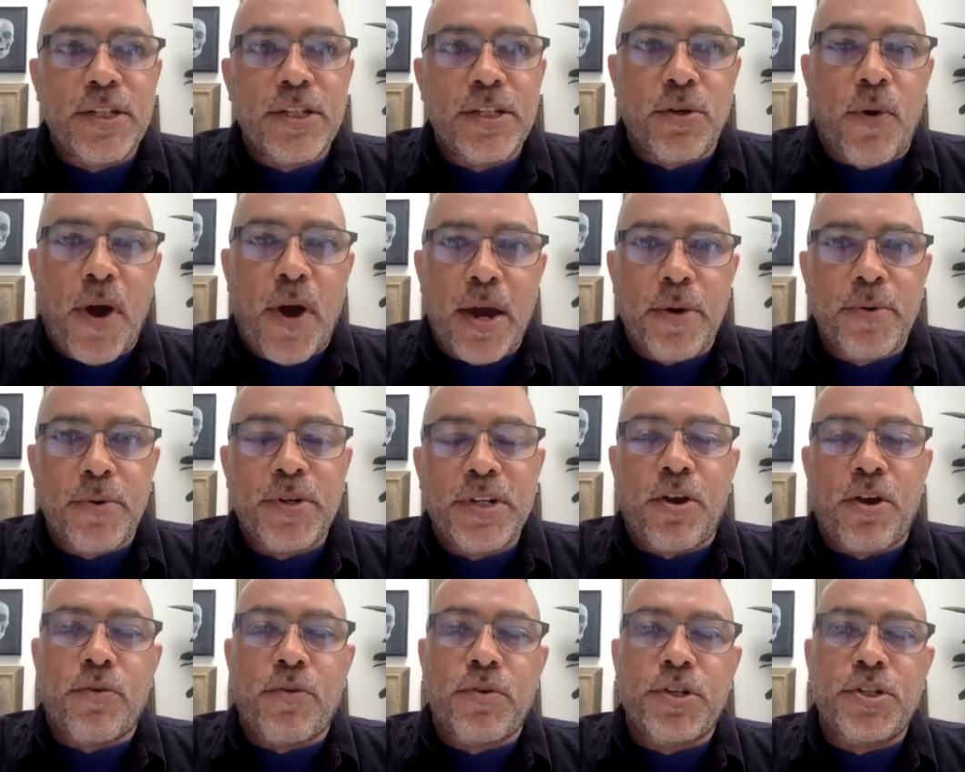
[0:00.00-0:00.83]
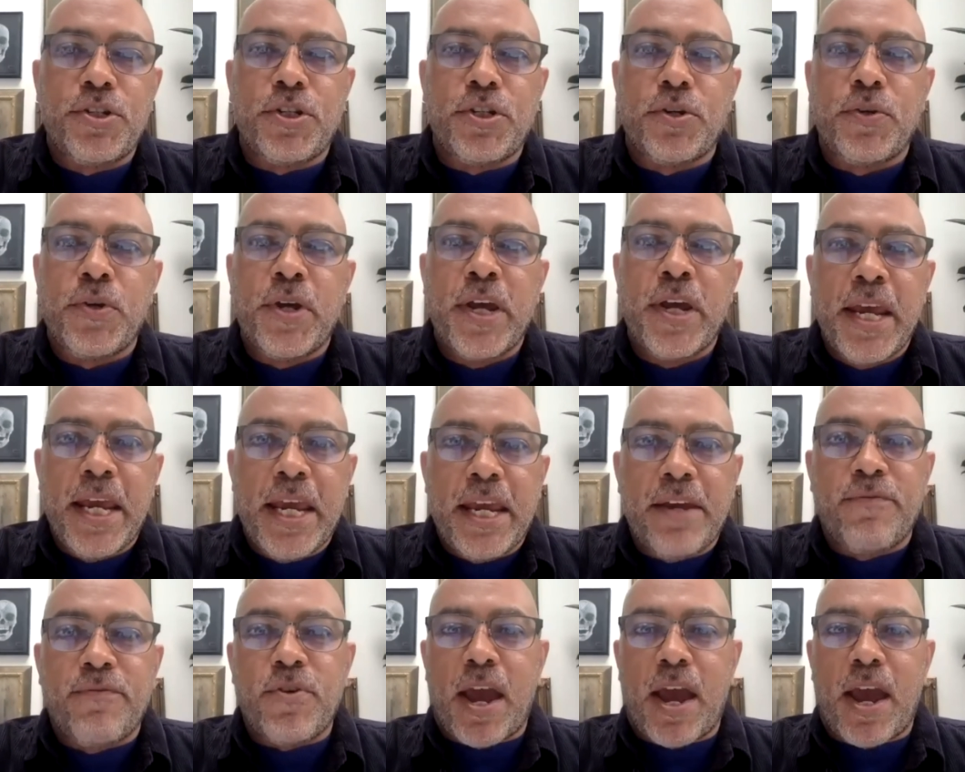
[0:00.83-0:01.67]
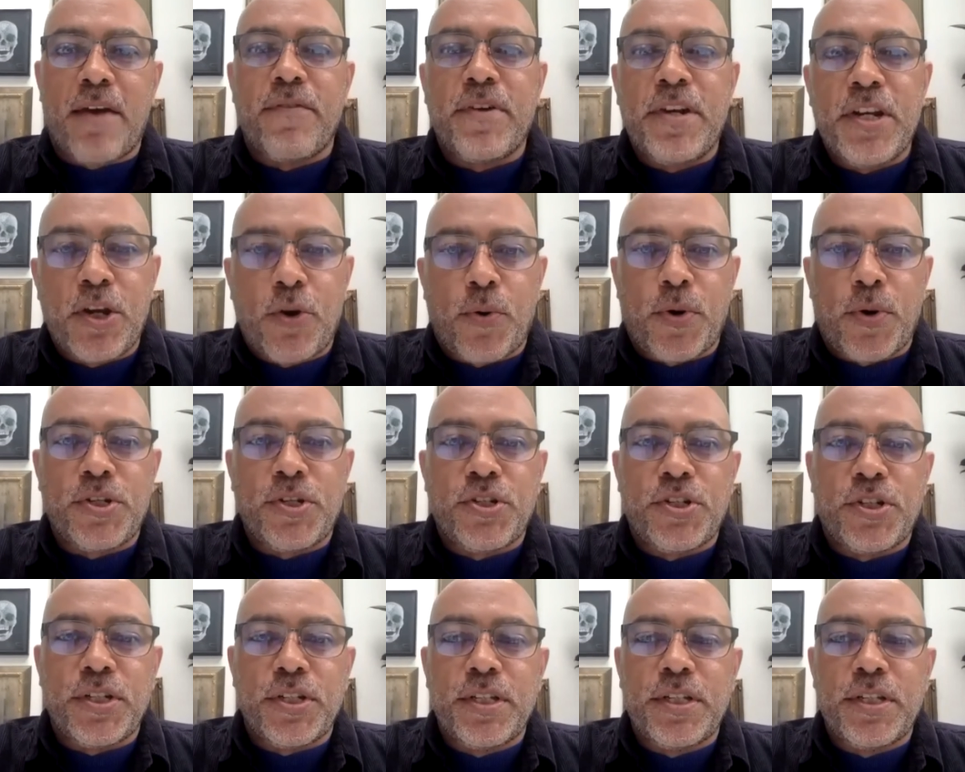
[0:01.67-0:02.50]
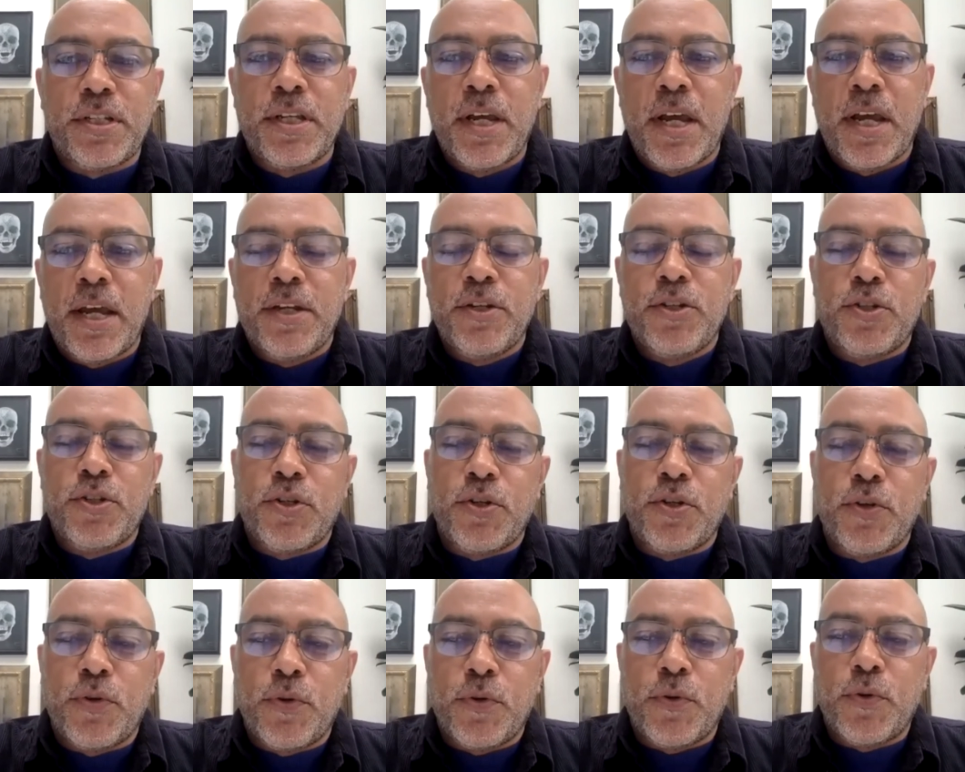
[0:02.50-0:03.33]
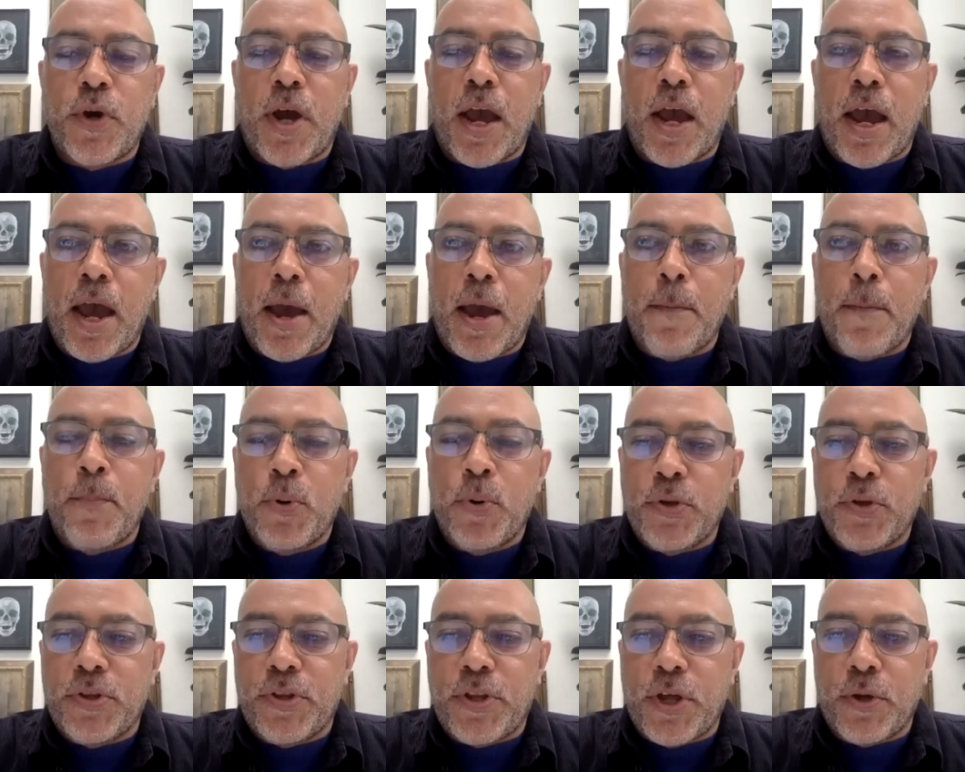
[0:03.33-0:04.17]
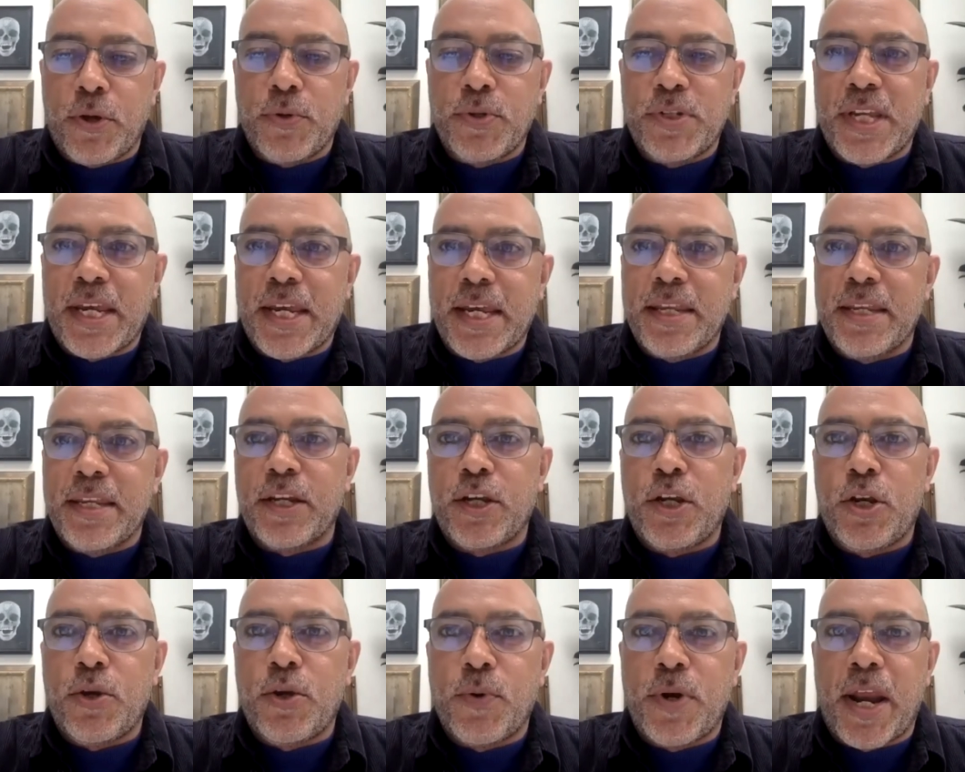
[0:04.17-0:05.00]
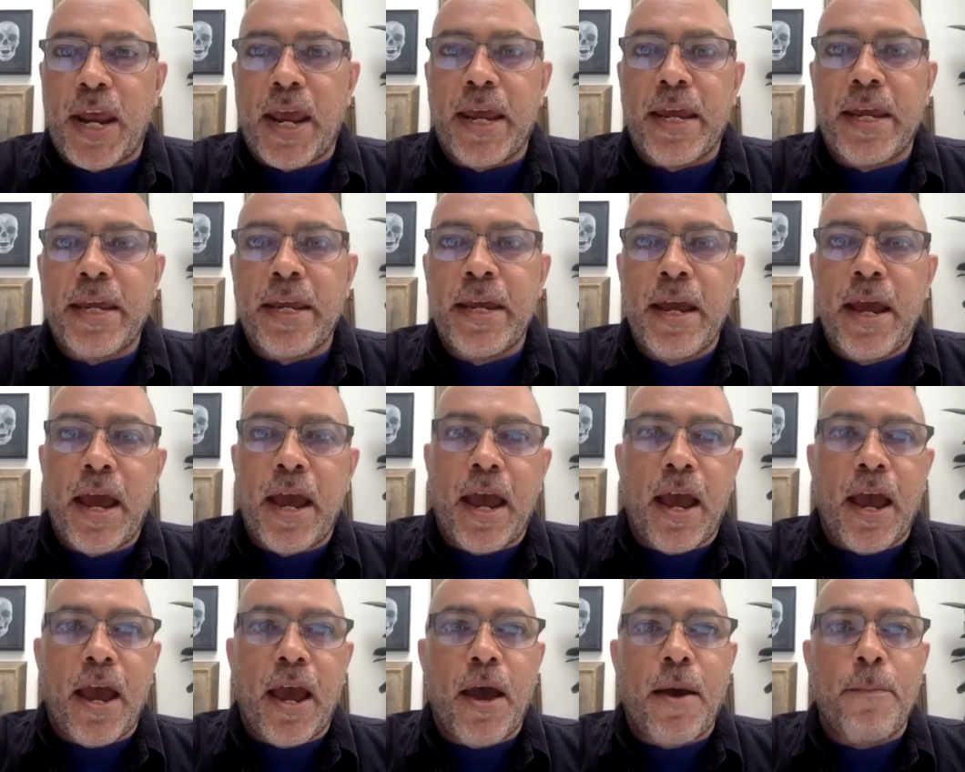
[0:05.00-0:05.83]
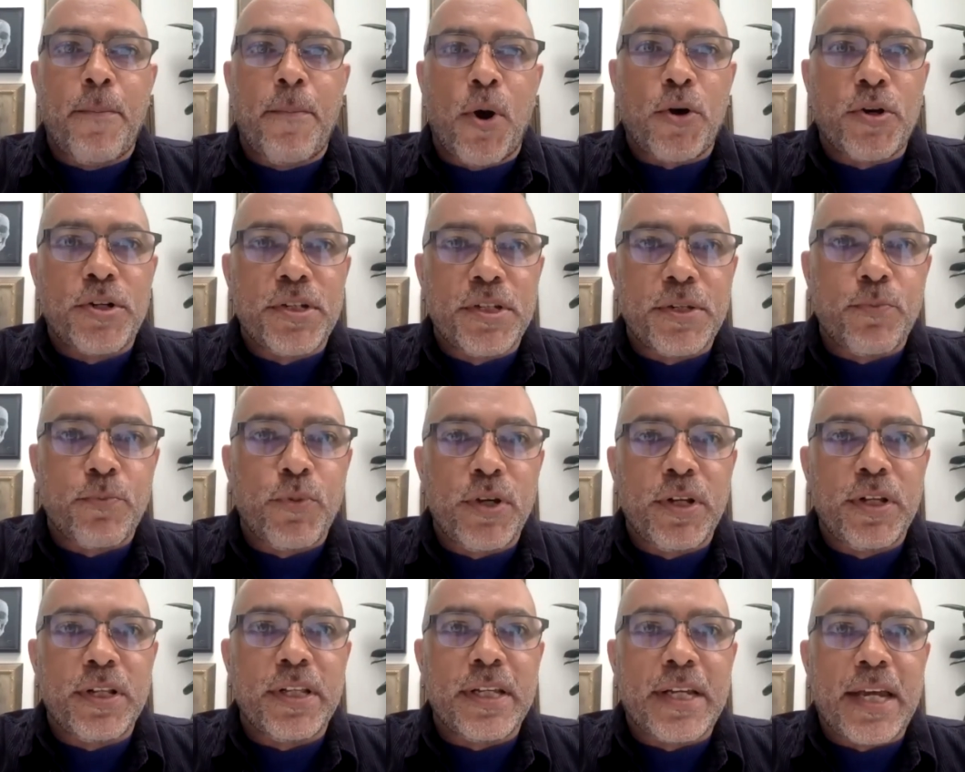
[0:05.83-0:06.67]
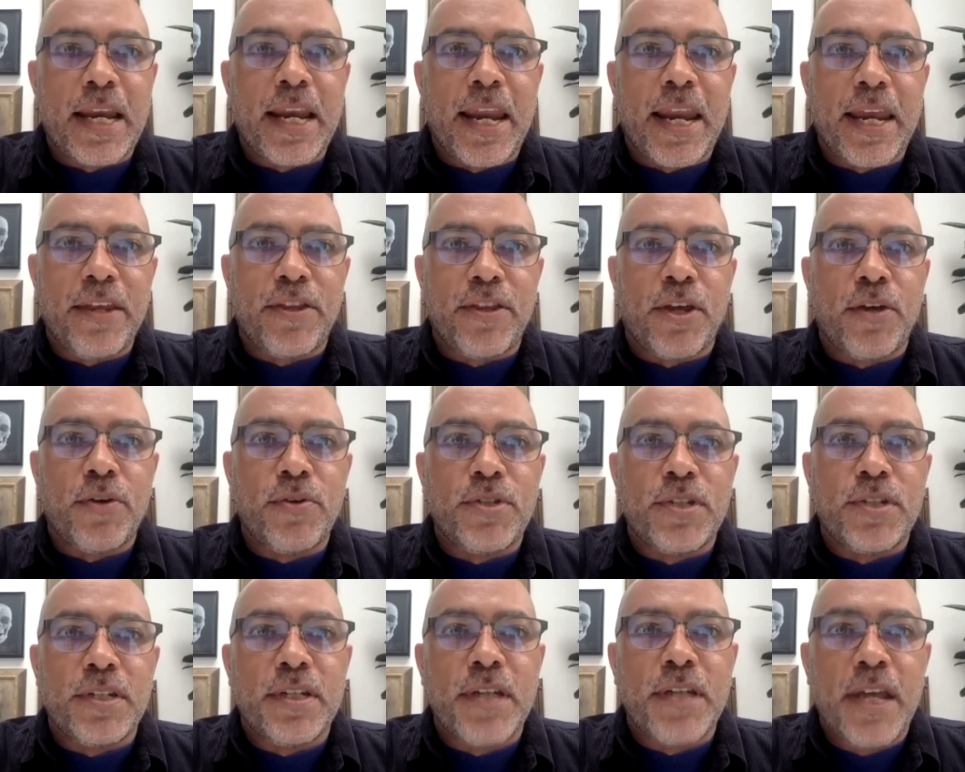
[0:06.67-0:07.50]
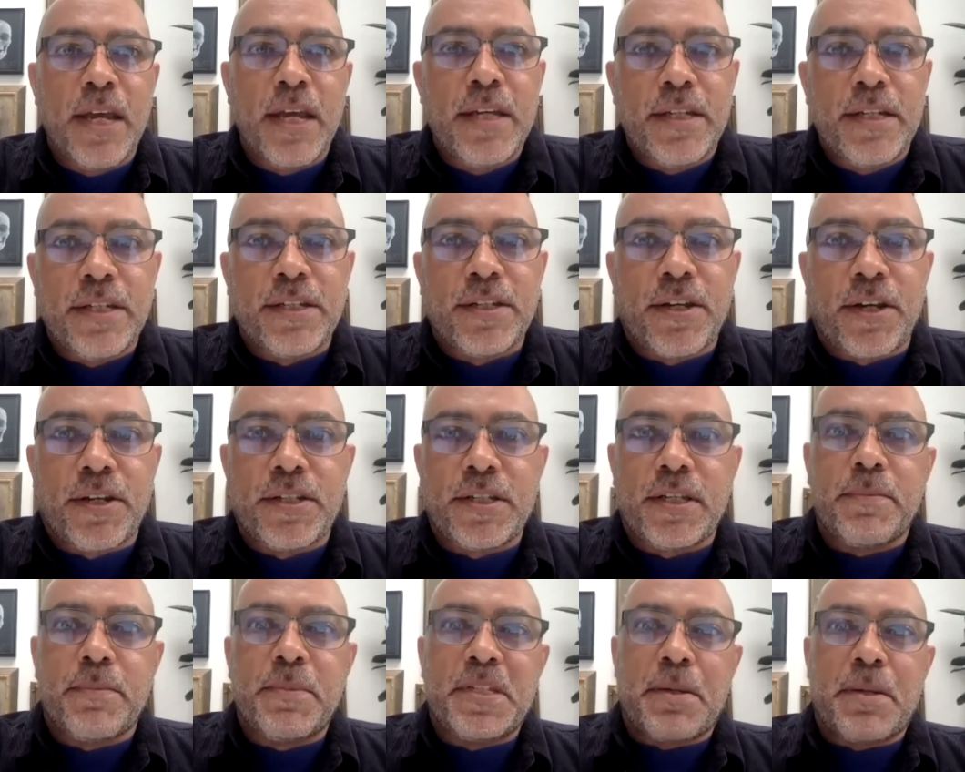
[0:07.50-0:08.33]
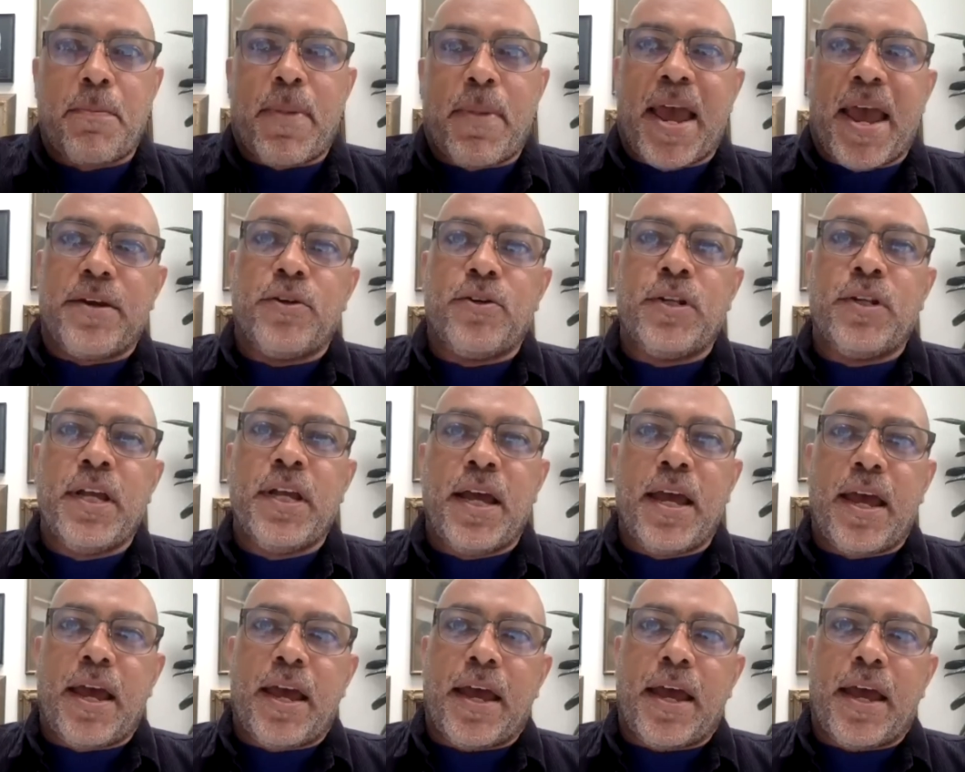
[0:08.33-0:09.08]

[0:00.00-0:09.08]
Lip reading: So I would encourage you, if you have any questions, to put those in the Q&A box, and we'll collate those and discuss them as a panel